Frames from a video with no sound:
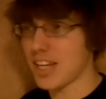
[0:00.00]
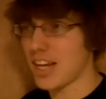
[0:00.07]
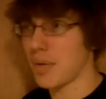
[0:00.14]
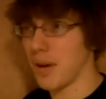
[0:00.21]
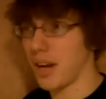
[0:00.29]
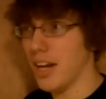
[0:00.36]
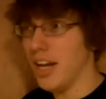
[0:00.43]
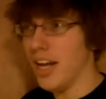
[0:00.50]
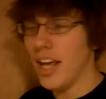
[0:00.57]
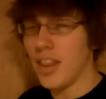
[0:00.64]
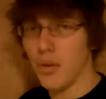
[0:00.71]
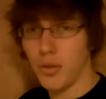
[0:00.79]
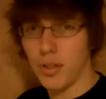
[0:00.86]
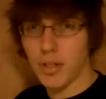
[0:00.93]
Anyway,
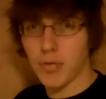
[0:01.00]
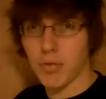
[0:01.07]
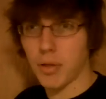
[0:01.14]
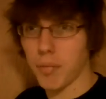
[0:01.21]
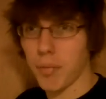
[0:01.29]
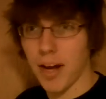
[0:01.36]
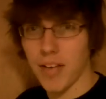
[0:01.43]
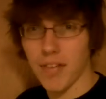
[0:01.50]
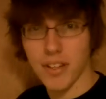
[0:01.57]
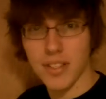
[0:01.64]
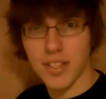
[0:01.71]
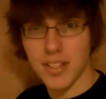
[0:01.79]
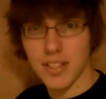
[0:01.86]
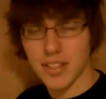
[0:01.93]
the only real benefit
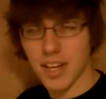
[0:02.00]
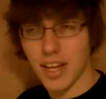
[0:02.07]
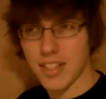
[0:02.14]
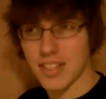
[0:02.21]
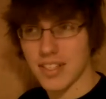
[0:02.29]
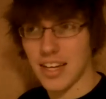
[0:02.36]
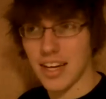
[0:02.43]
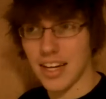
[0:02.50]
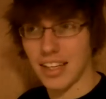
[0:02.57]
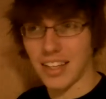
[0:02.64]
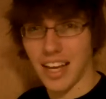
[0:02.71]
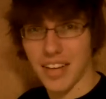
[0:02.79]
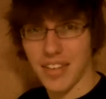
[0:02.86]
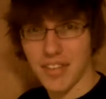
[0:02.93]
to this class is getting
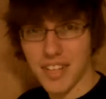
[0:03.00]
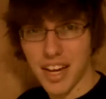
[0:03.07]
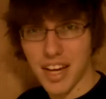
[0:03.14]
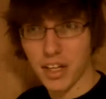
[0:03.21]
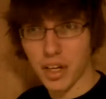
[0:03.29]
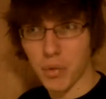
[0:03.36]
Life Taker,